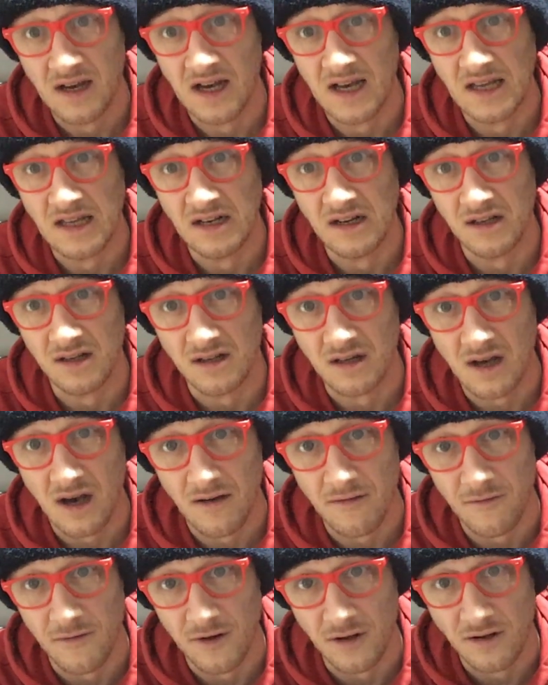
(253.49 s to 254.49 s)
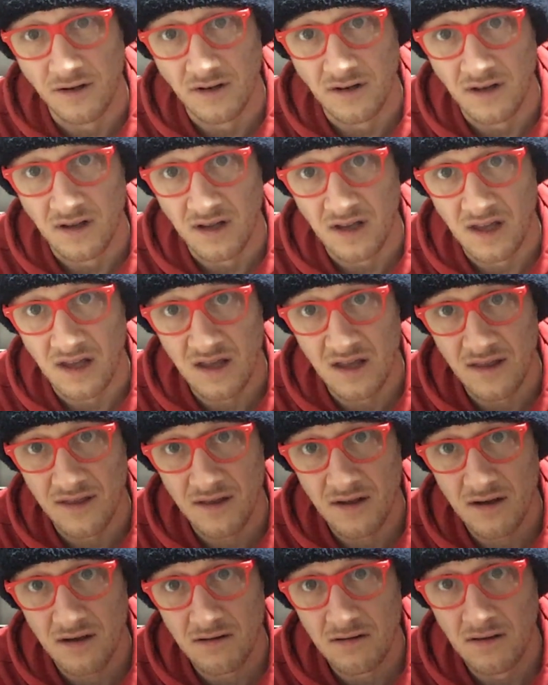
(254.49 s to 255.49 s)
Alien Covenant
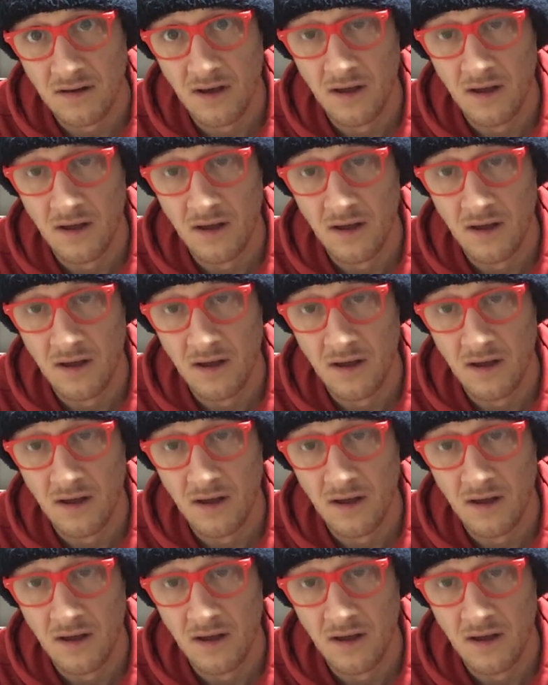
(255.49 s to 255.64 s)
either,